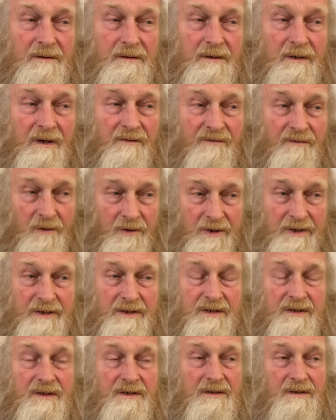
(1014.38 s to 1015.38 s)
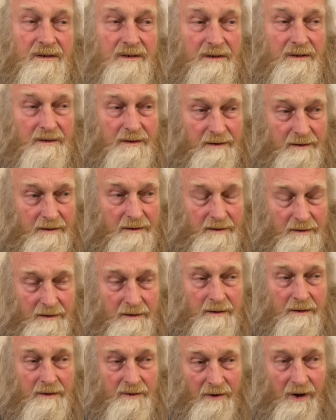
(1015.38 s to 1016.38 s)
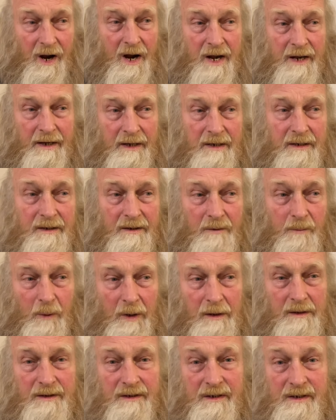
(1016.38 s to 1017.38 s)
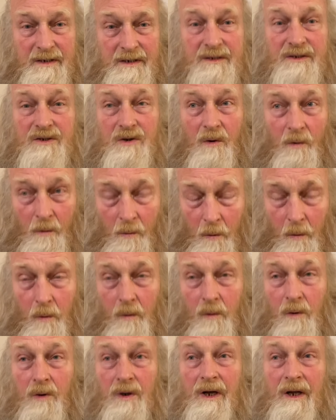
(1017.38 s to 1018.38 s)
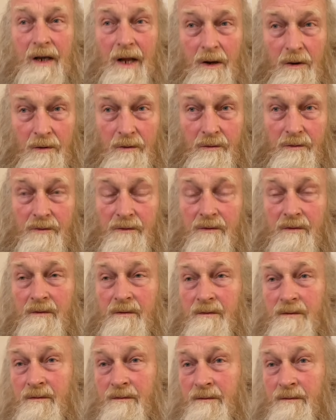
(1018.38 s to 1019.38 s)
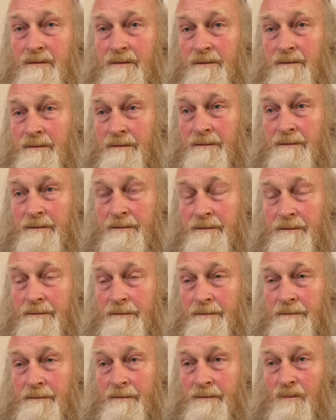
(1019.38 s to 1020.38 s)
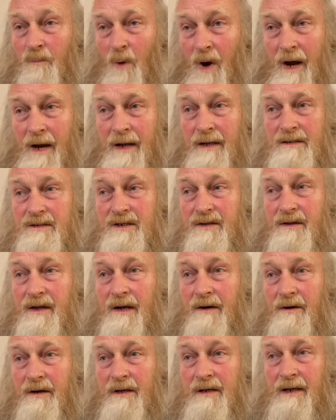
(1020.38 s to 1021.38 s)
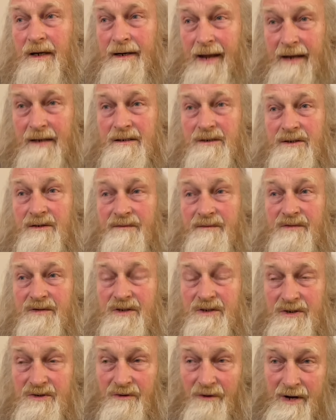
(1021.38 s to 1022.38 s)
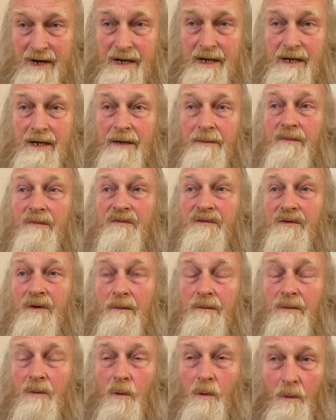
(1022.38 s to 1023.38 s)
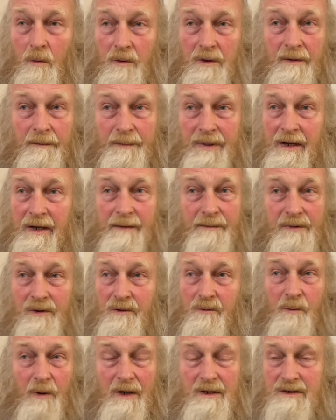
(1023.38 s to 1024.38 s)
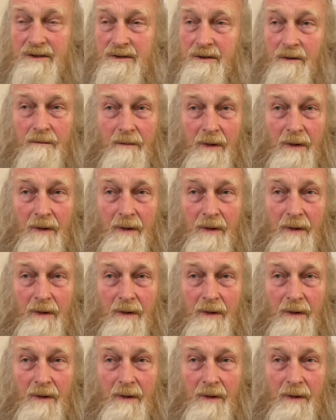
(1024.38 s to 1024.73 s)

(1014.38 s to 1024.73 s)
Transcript: a voice crying in the wilderness all alone. Why isn't there a collective scream from all the people who went on